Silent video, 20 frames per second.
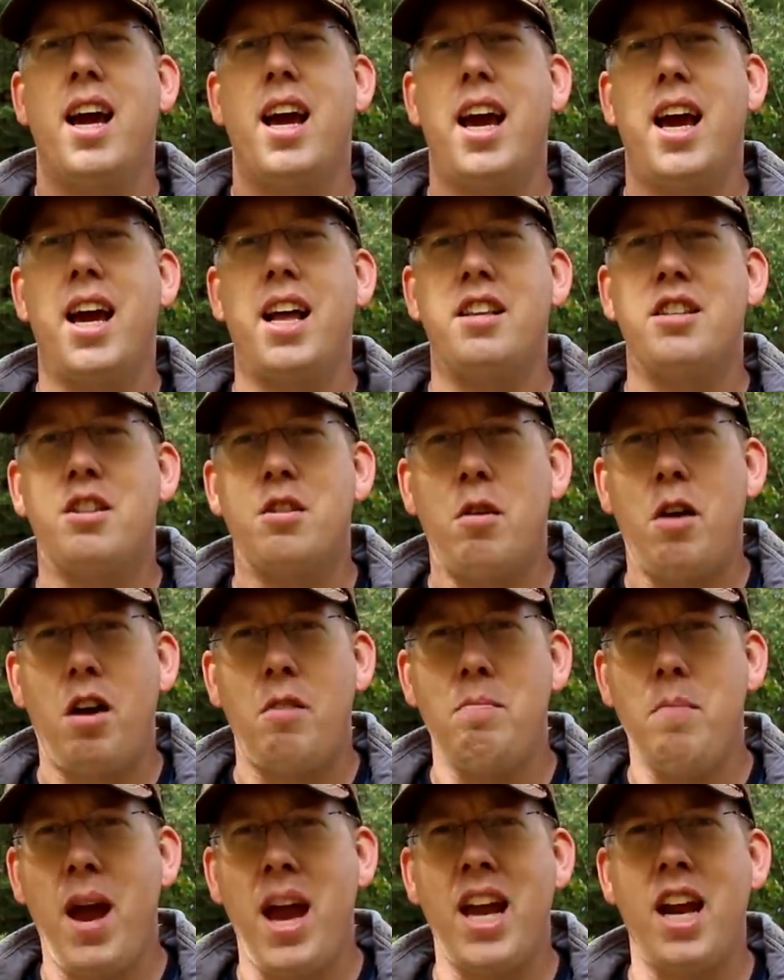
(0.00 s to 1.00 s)
Its
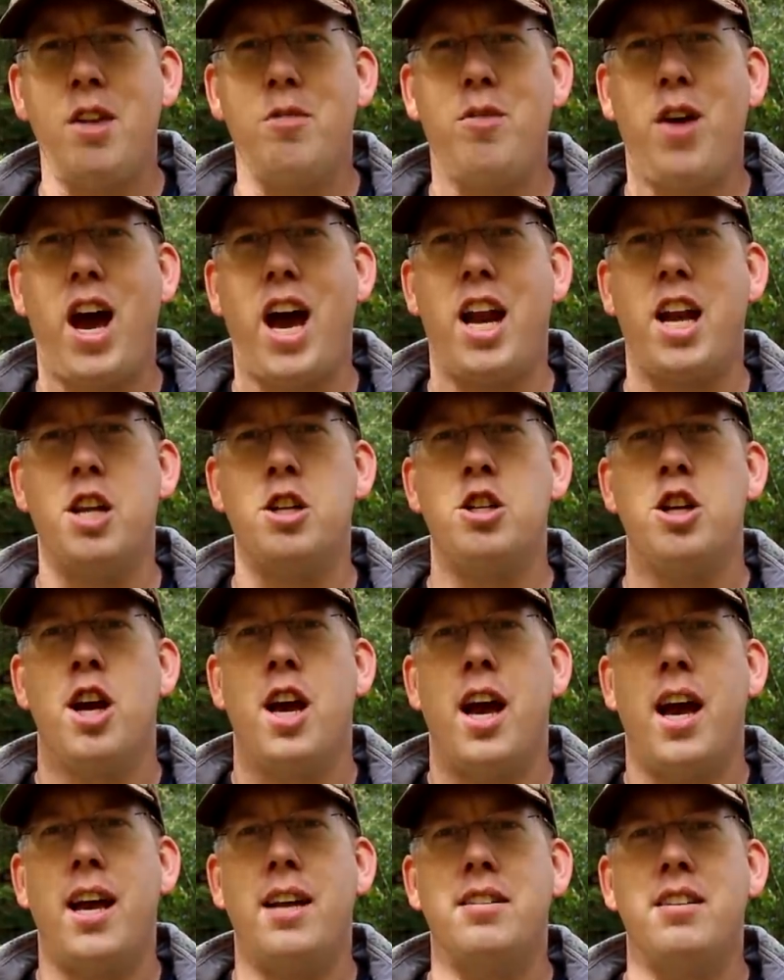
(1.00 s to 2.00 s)
main advantage
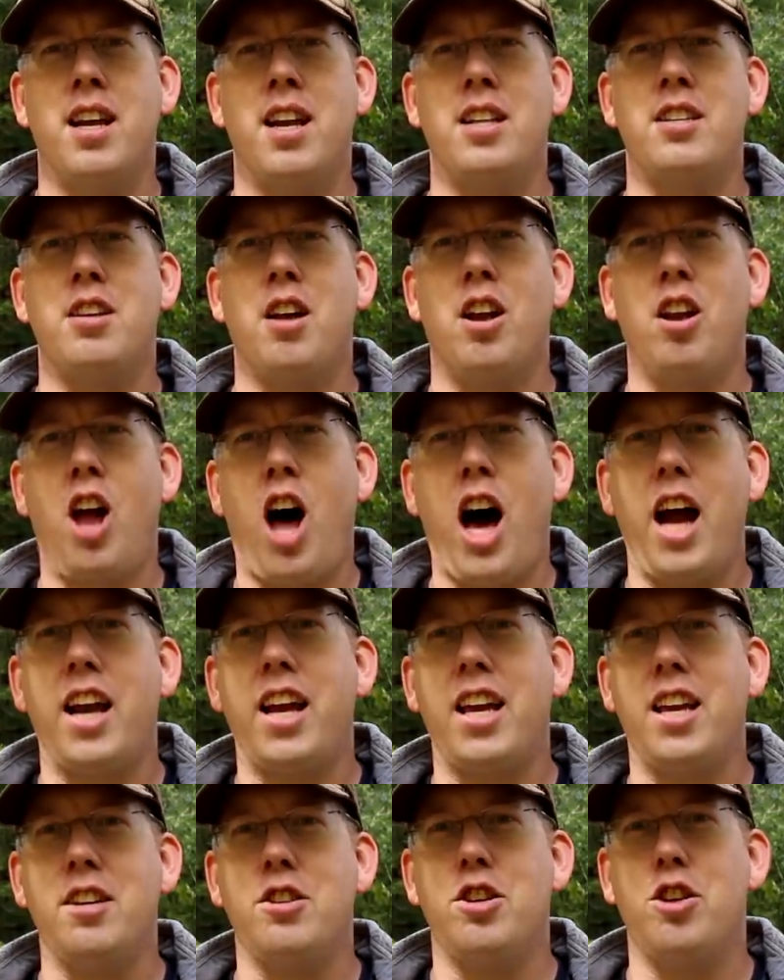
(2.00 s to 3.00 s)
is that it's a lot
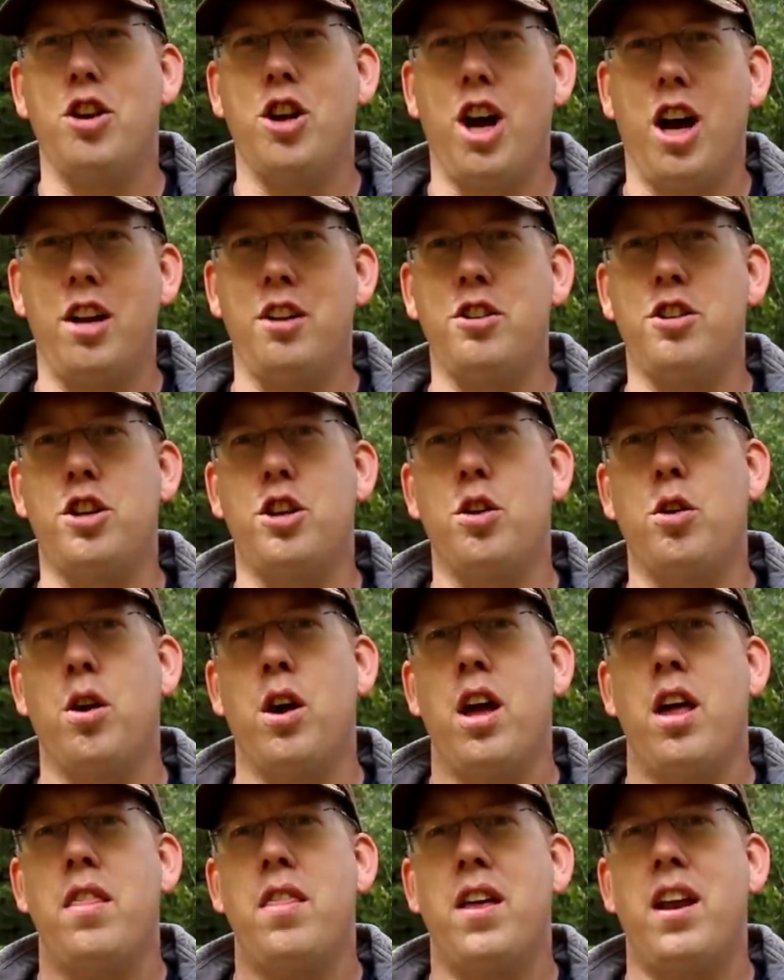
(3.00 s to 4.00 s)
easier to undo
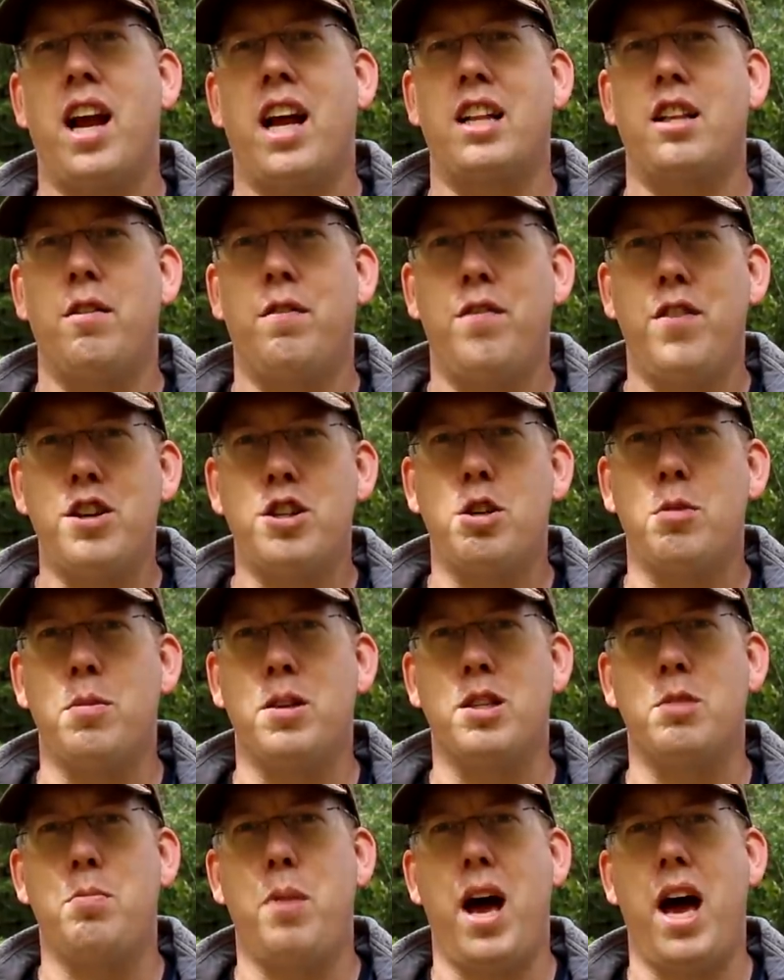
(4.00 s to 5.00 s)
than like the
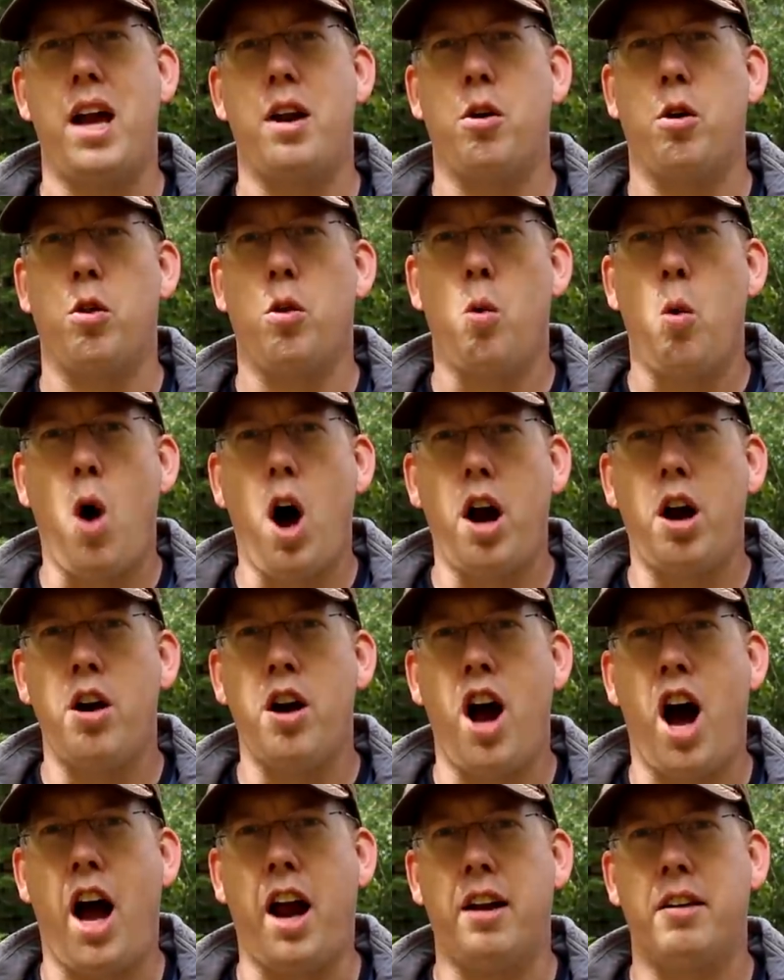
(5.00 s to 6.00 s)
fisherman's bend or the water
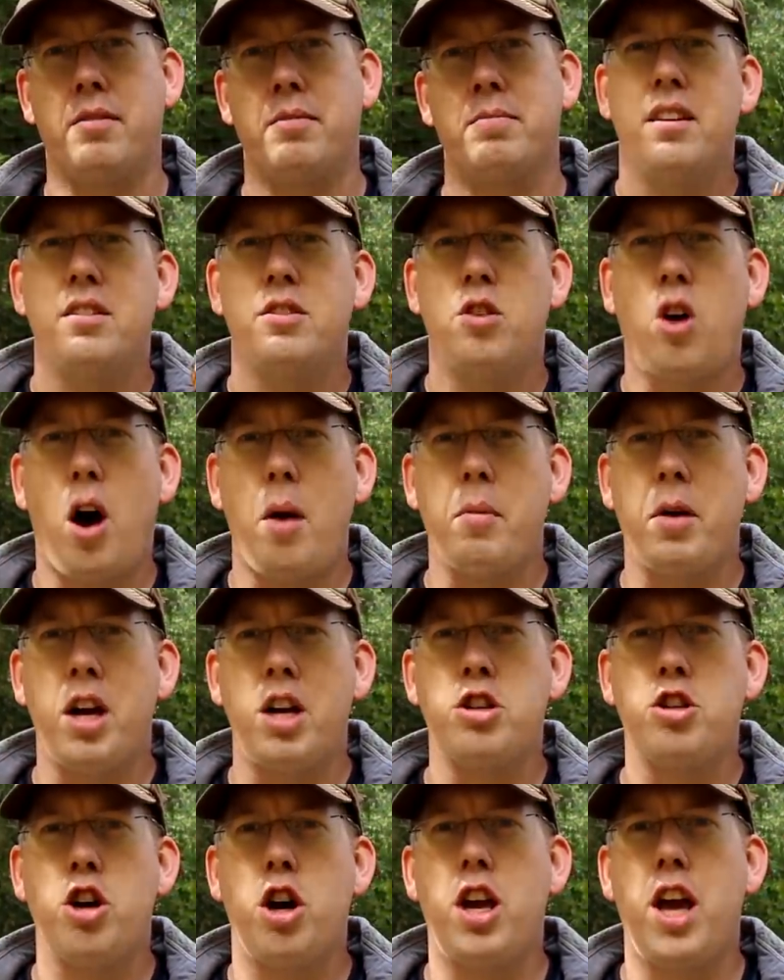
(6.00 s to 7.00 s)
knot. So I'm gonna
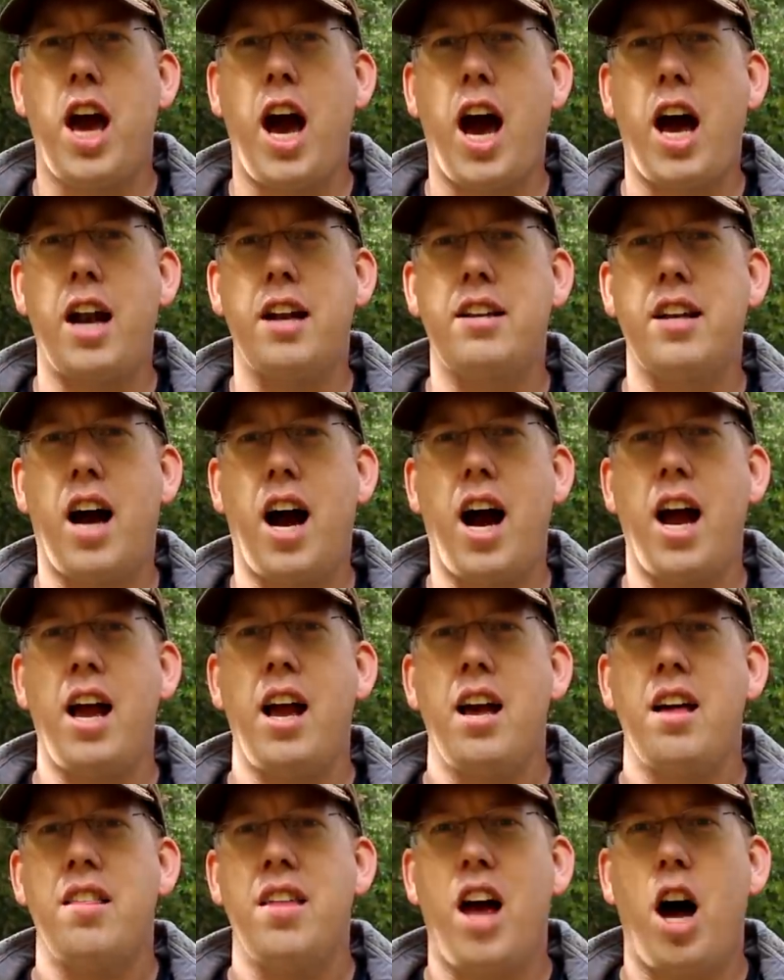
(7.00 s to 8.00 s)
show you how to tie
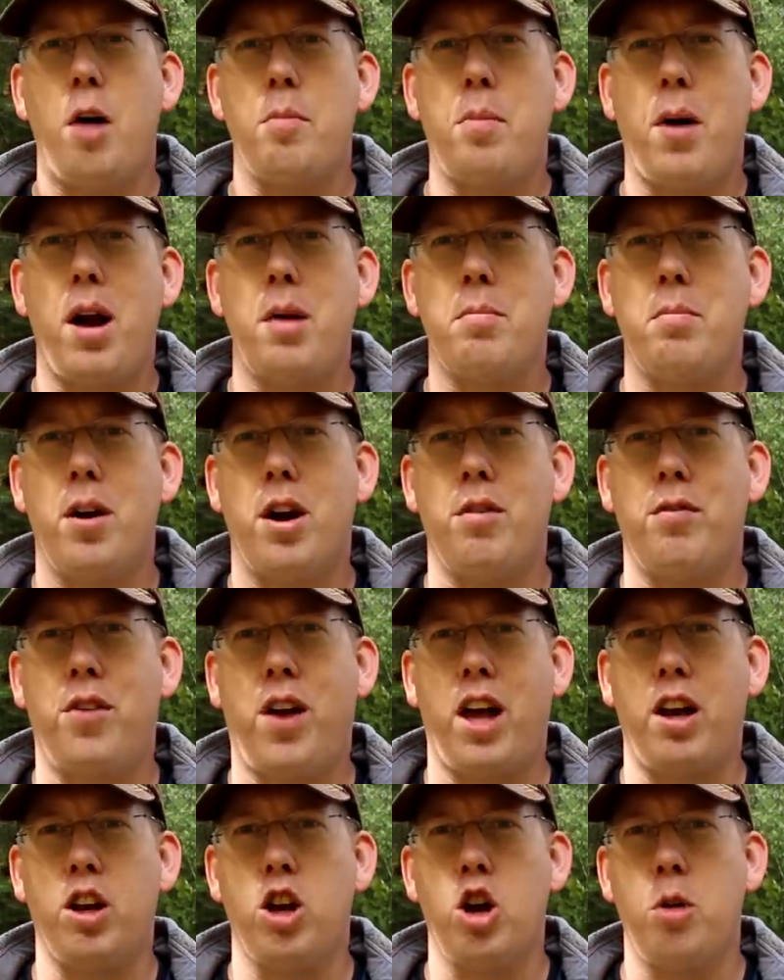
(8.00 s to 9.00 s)
the Alpine
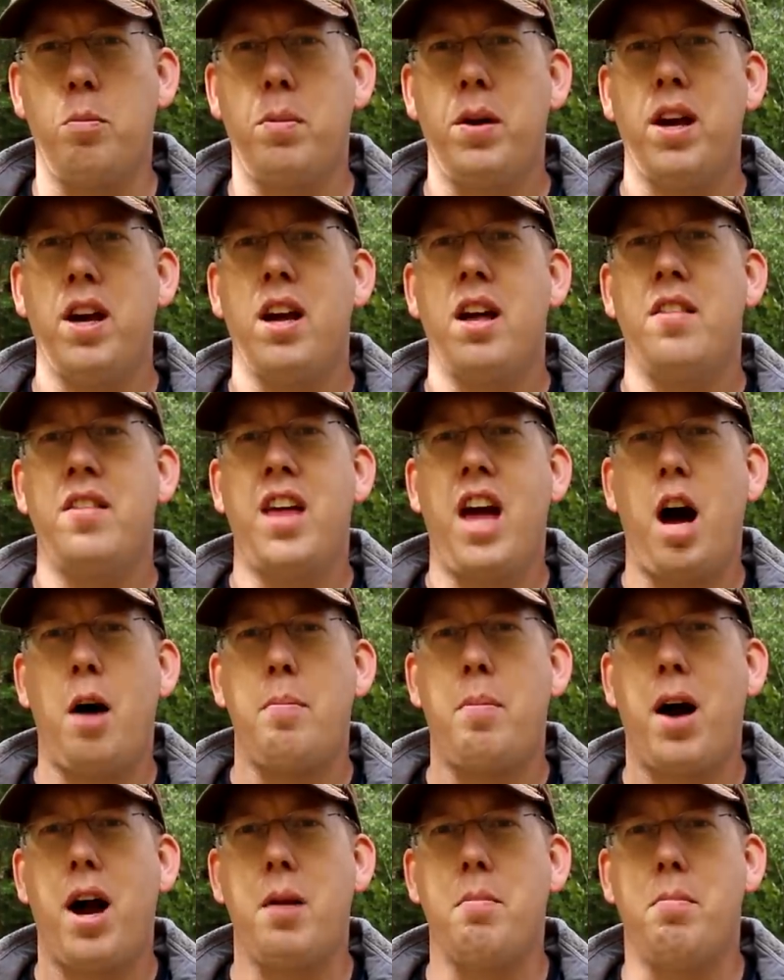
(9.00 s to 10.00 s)
Butterfly Loop, the
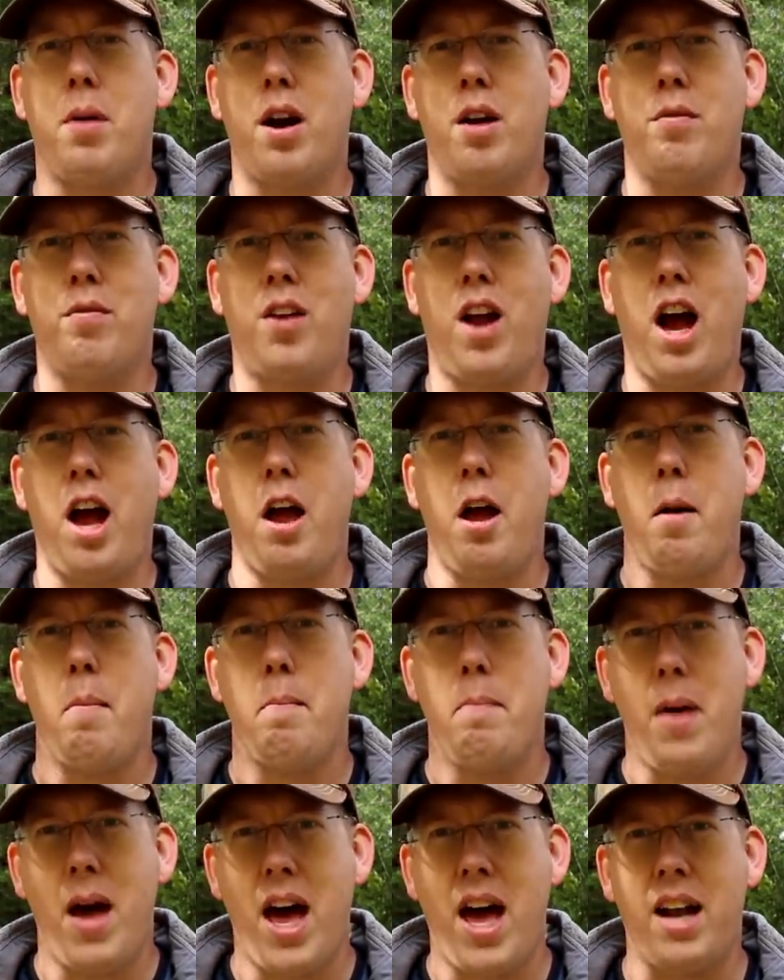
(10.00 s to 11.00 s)
Alpine Butterfly
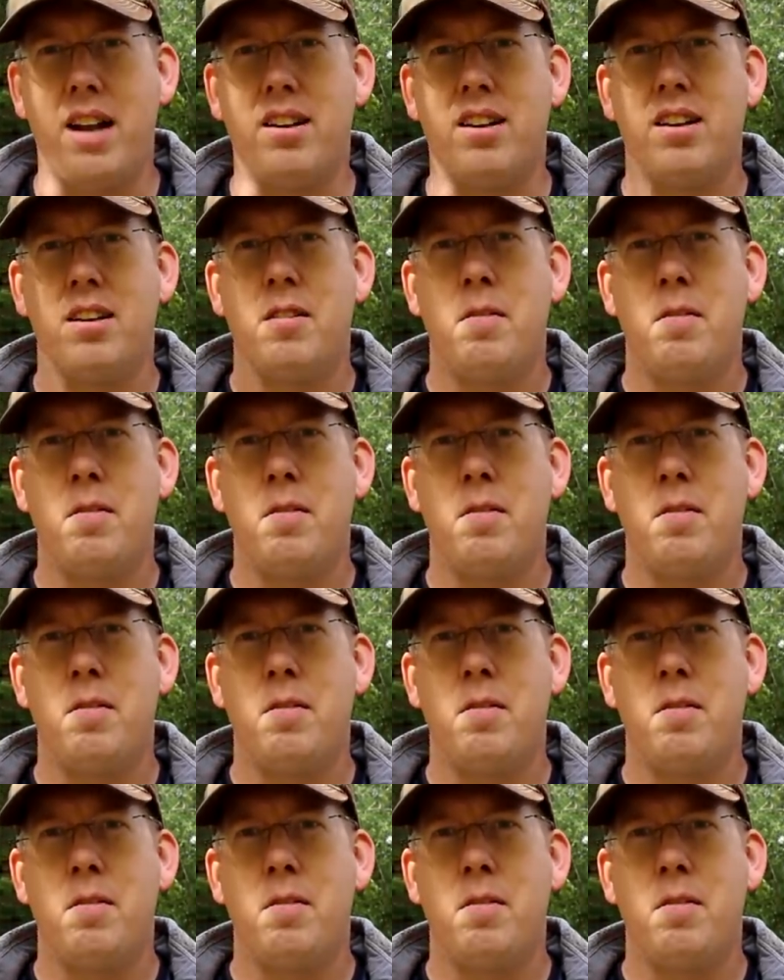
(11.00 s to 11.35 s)
Bend.